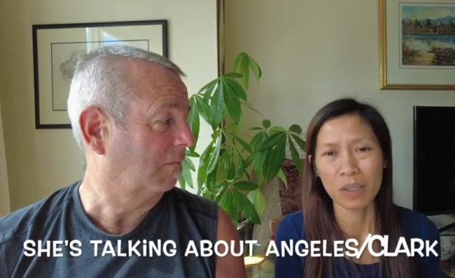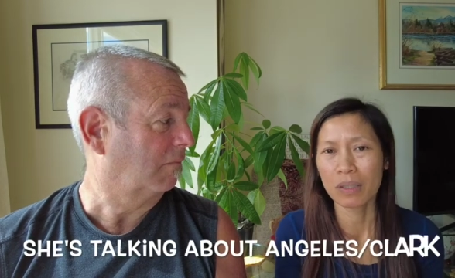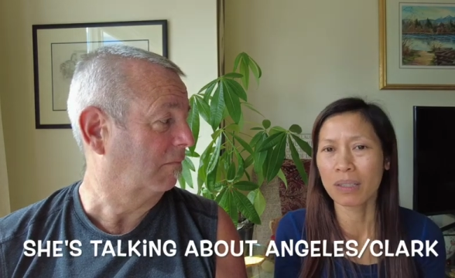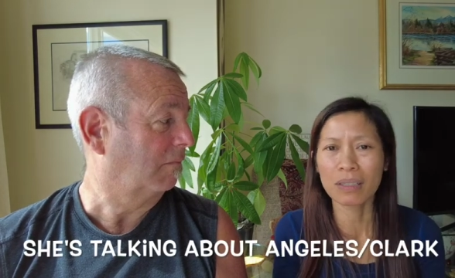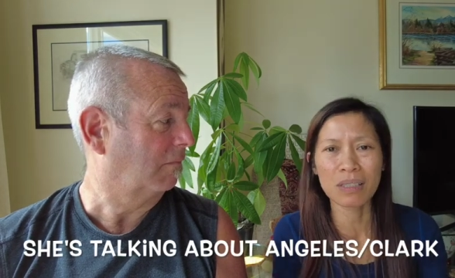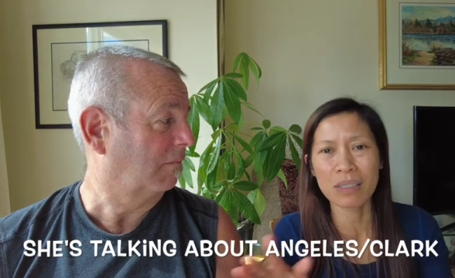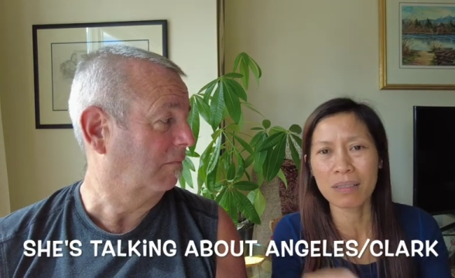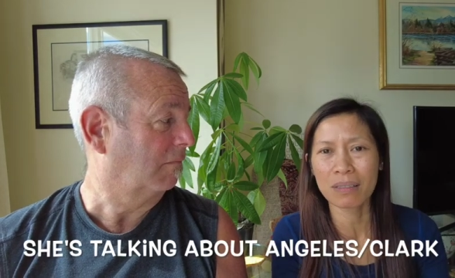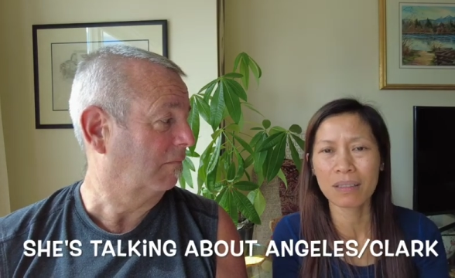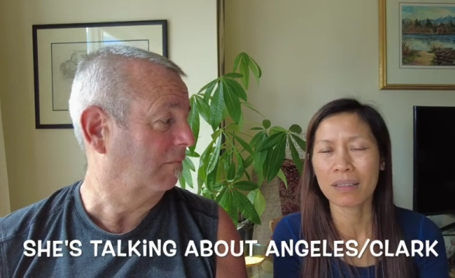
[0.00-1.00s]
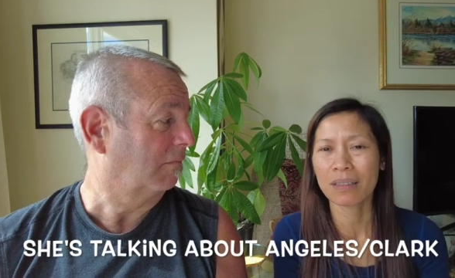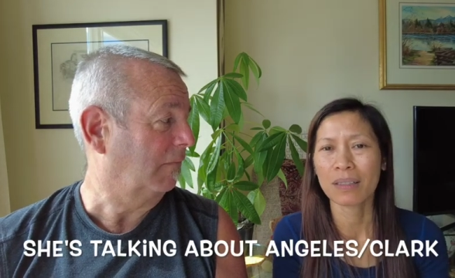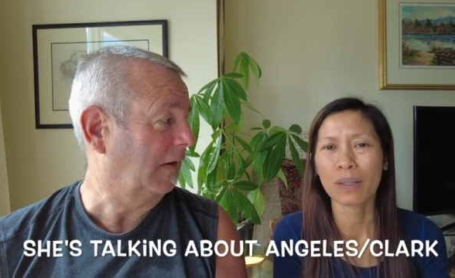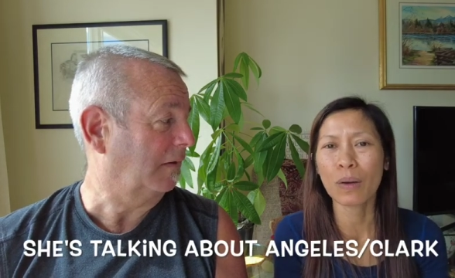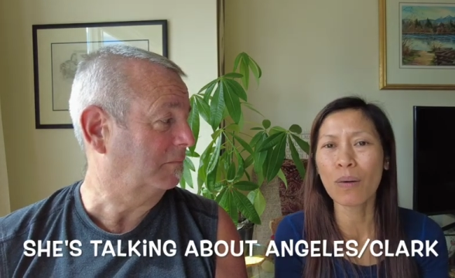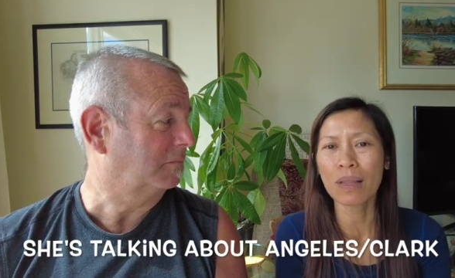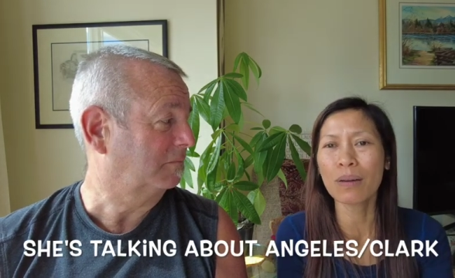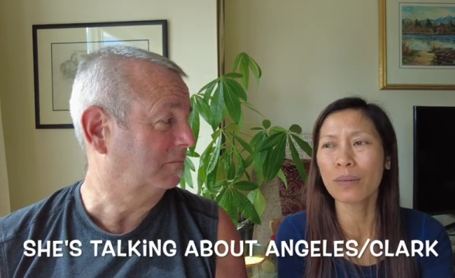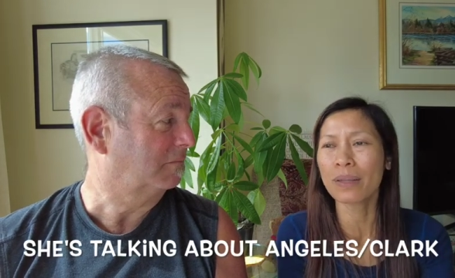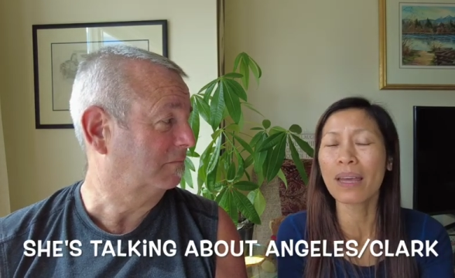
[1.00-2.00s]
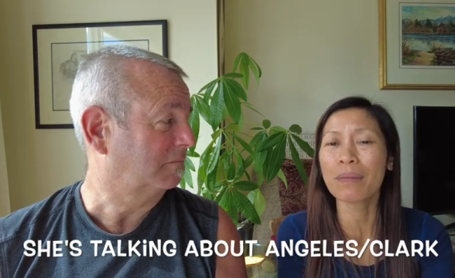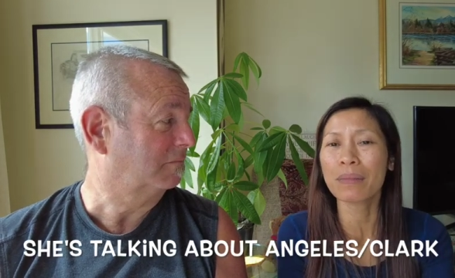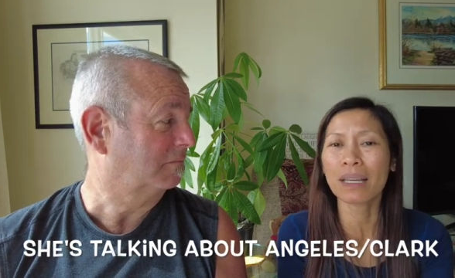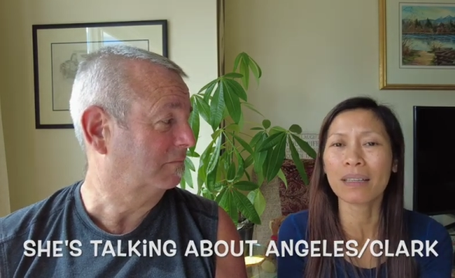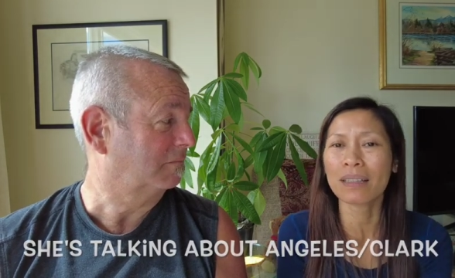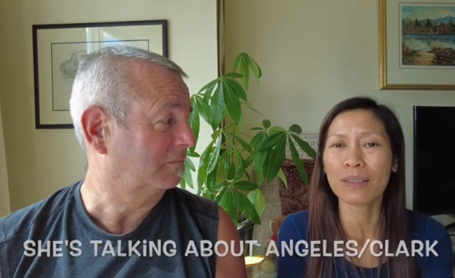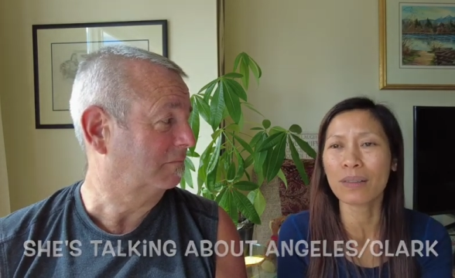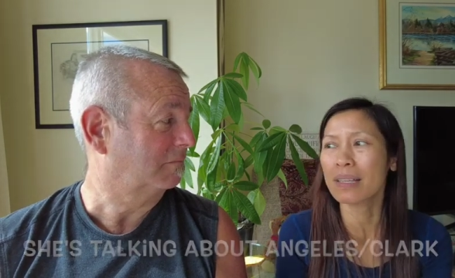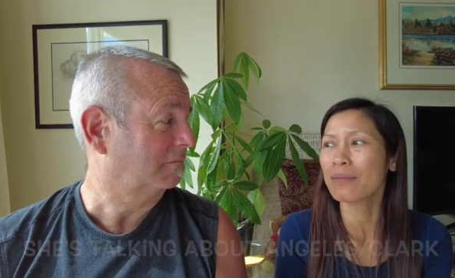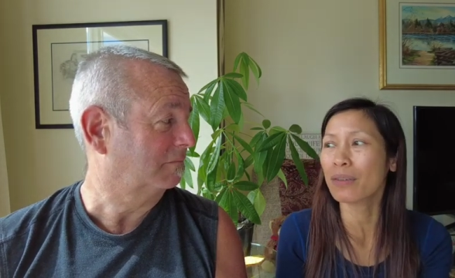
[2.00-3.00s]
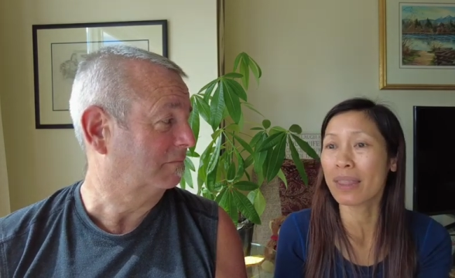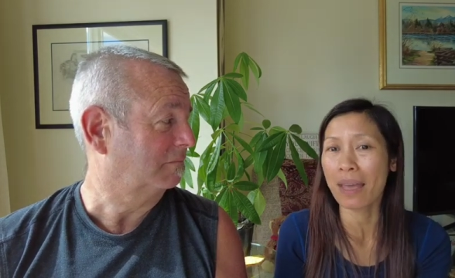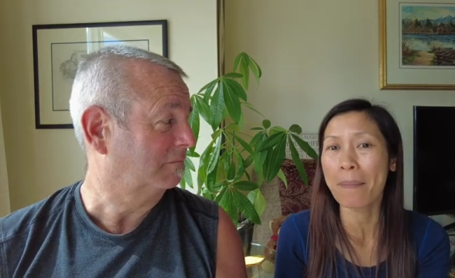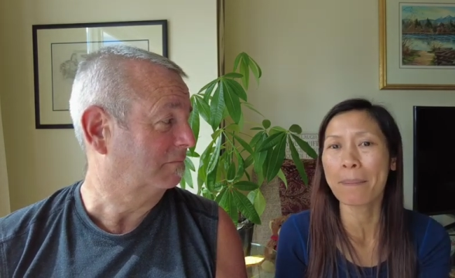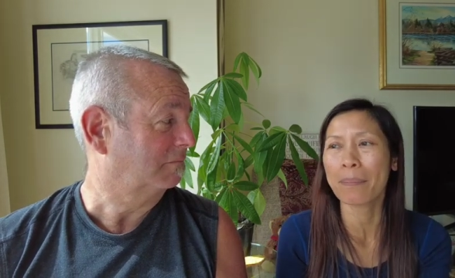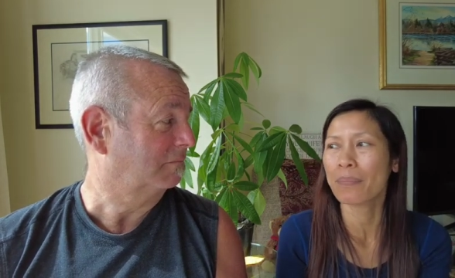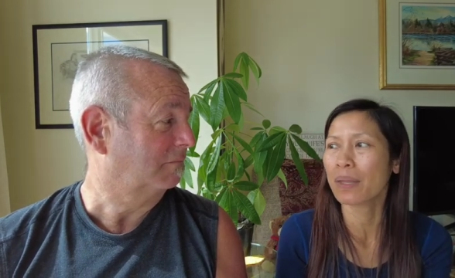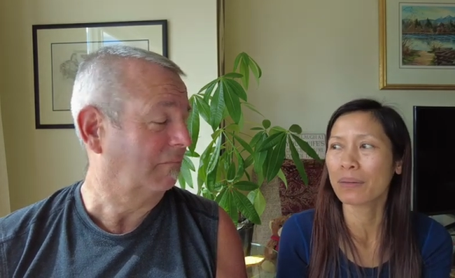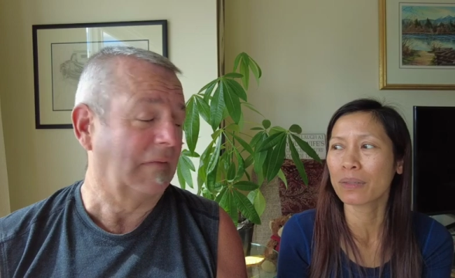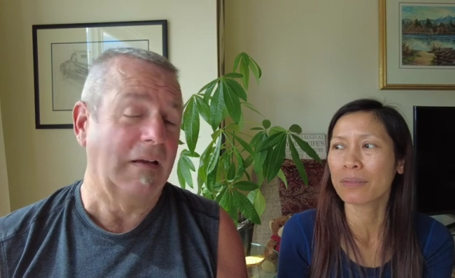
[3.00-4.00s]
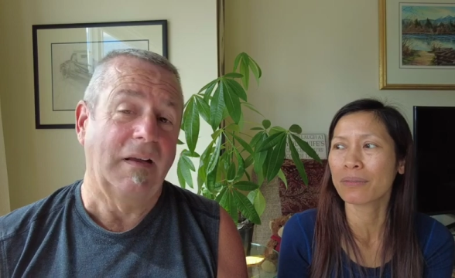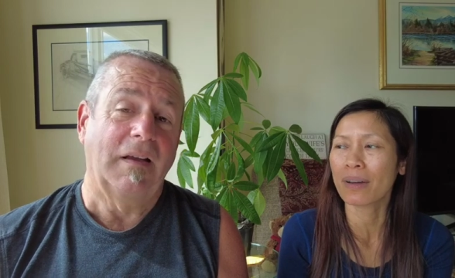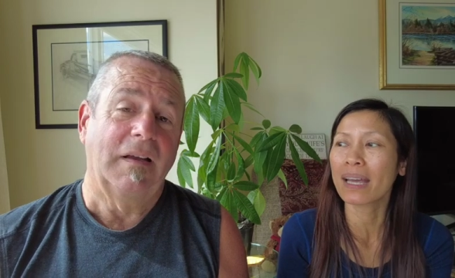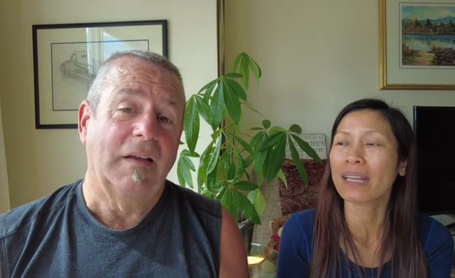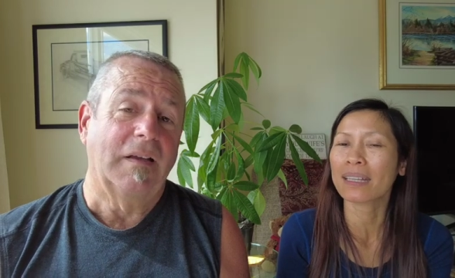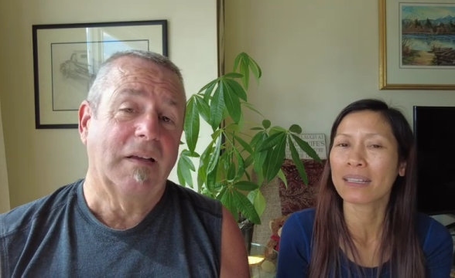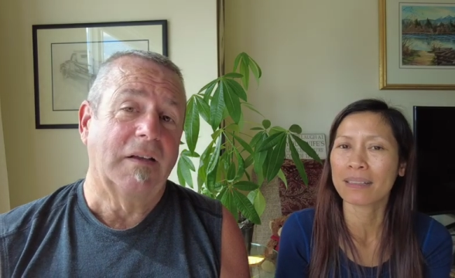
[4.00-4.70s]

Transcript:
Speaker 1: you can just yeah. go along with them like you know live with them they were fine